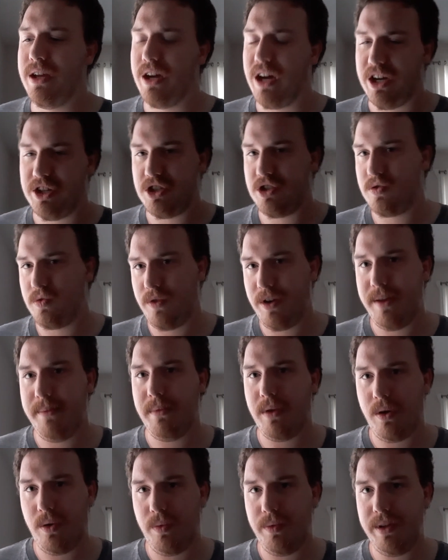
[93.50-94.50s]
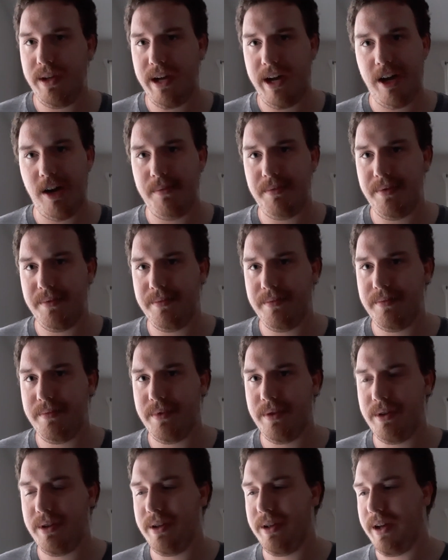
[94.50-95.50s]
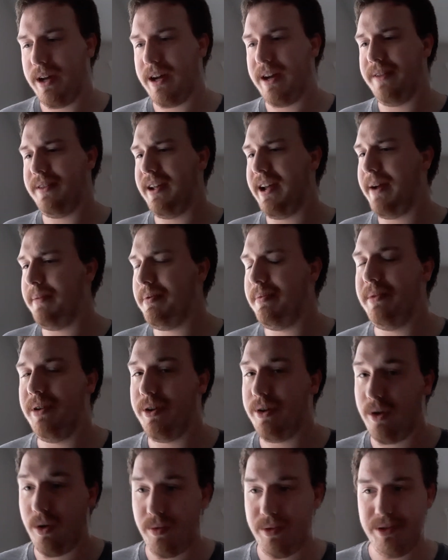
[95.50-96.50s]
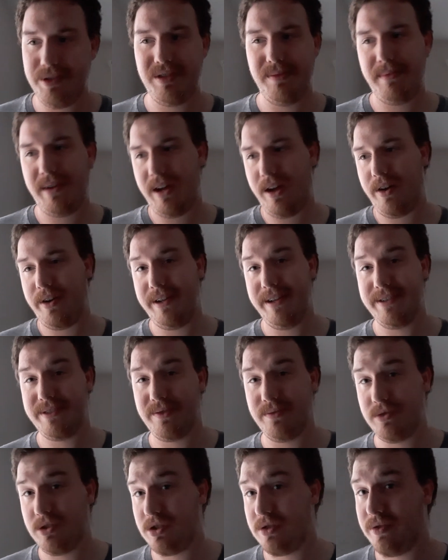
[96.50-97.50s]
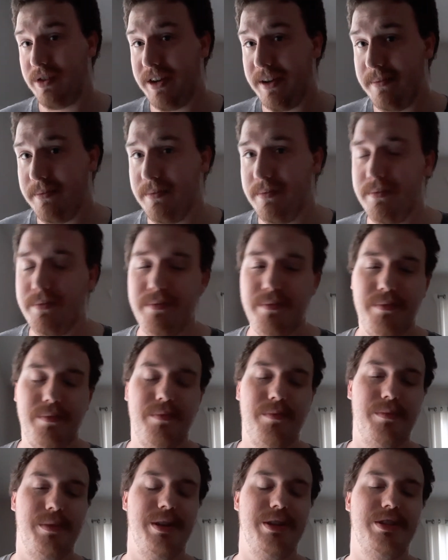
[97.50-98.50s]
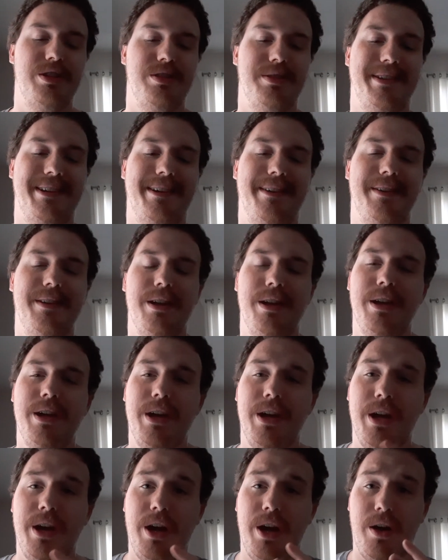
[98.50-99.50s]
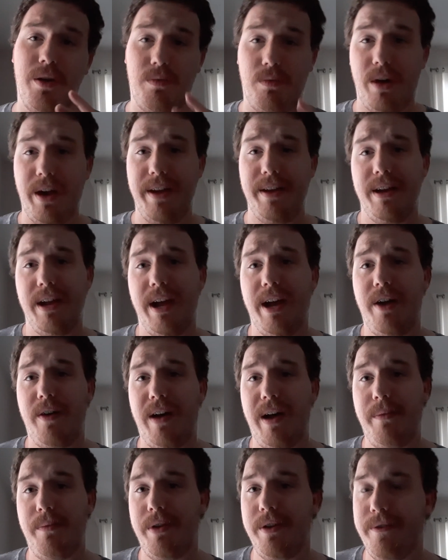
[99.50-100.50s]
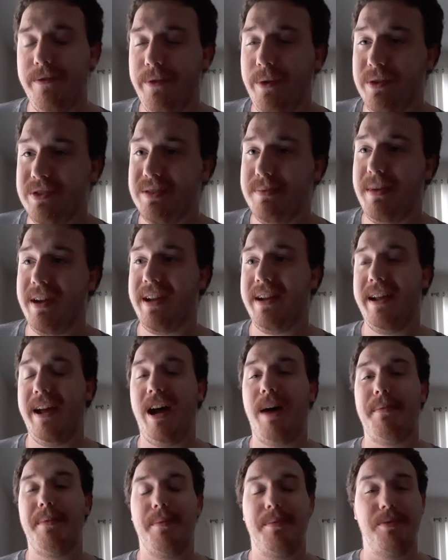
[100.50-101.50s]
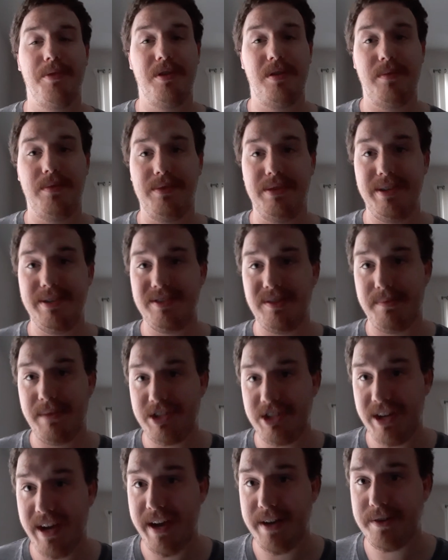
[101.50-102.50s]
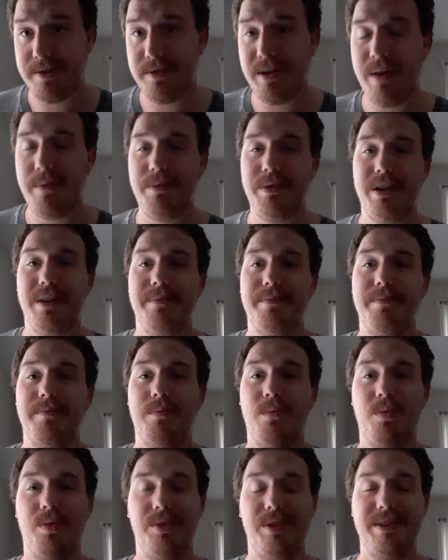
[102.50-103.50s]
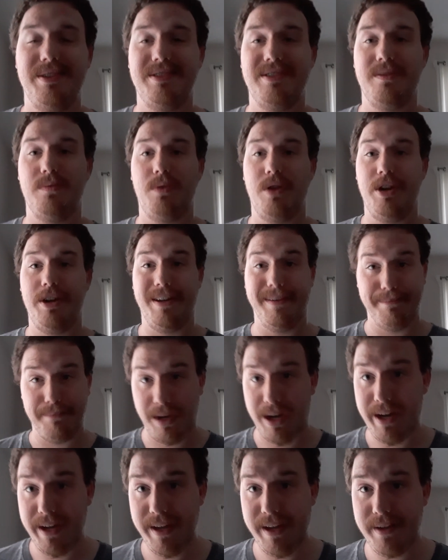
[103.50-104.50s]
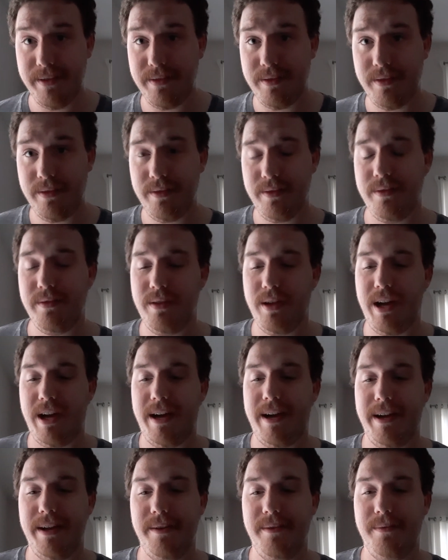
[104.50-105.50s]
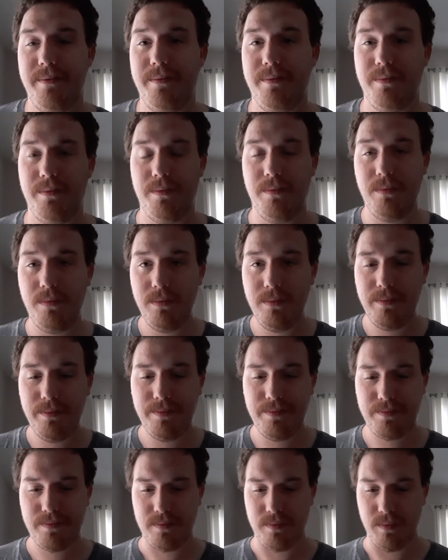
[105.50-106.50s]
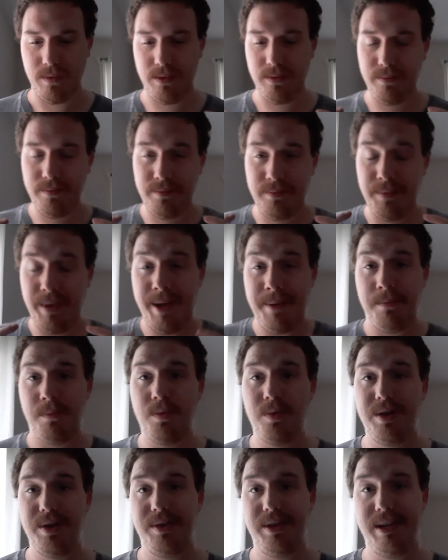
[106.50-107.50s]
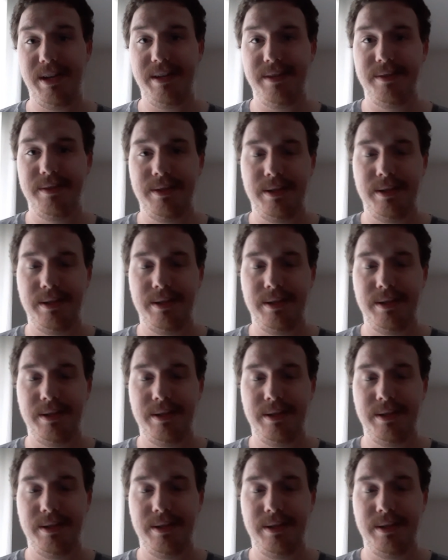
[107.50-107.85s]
a stream only album that I premiered only to my audience on stream, which right now I want to focus on making an album I'm going to release on my channel. I want to release it to where you can buy it. I am really